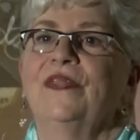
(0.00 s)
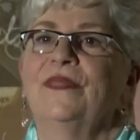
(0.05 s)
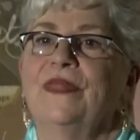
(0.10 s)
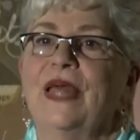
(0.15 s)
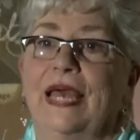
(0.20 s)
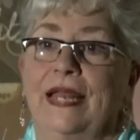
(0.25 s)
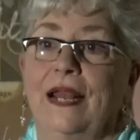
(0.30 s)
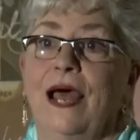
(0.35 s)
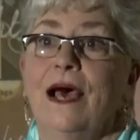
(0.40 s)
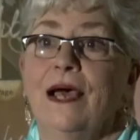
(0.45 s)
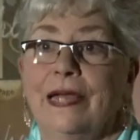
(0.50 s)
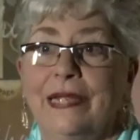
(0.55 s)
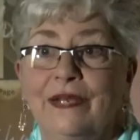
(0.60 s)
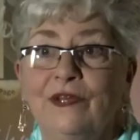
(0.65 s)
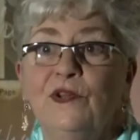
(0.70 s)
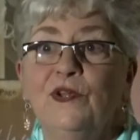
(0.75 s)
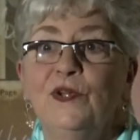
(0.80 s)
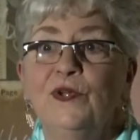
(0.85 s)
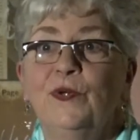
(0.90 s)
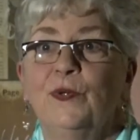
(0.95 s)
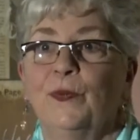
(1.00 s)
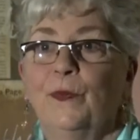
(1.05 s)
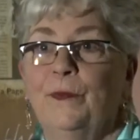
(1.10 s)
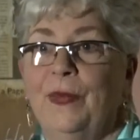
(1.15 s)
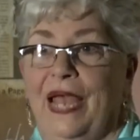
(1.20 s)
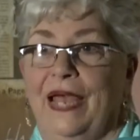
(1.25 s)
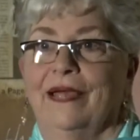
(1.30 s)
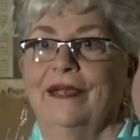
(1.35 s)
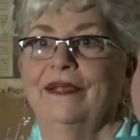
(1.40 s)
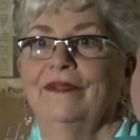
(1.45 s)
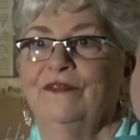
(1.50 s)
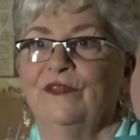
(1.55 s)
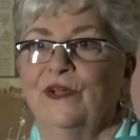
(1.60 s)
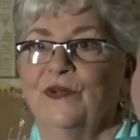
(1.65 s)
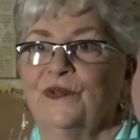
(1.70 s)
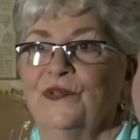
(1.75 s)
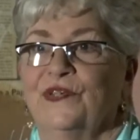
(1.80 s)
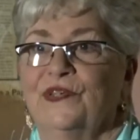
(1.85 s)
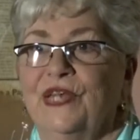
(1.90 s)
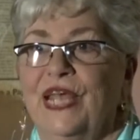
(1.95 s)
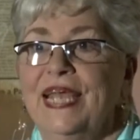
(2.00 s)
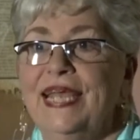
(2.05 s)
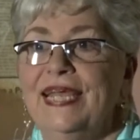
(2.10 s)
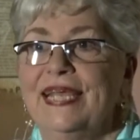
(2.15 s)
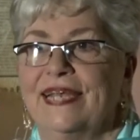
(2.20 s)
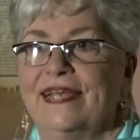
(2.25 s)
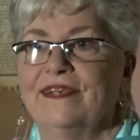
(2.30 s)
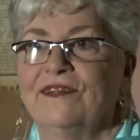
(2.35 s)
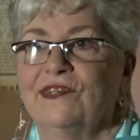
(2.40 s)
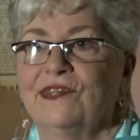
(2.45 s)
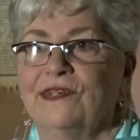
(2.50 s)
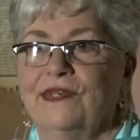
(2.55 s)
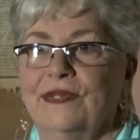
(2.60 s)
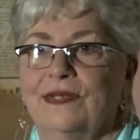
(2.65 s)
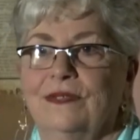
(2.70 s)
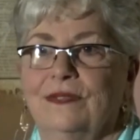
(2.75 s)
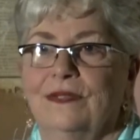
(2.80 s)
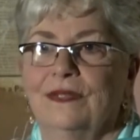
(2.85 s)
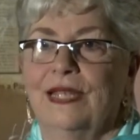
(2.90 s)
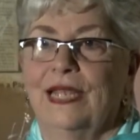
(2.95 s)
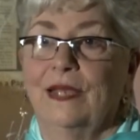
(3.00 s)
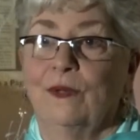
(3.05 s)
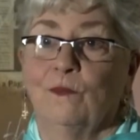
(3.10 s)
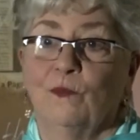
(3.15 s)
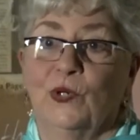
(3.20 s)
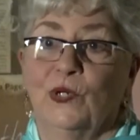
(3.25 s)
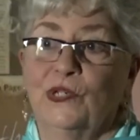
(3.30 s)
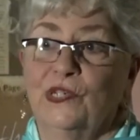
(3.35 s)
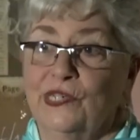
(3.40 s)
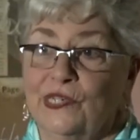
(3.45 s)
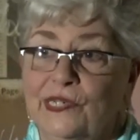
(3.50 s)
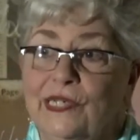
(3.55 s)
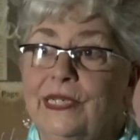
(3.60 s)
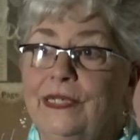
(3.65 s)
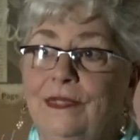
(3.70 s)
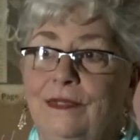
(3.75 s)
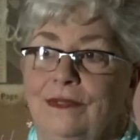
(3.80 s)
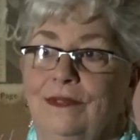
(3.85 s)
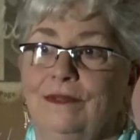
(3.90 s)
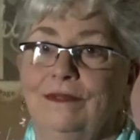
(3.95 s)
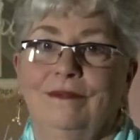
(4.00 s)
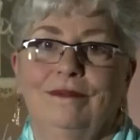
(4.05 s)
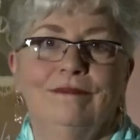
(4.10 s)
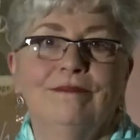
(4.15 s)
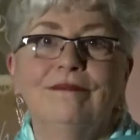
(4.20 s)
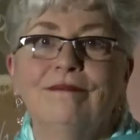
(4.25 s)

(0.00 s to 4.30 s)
that I knew back in those days, and we're still,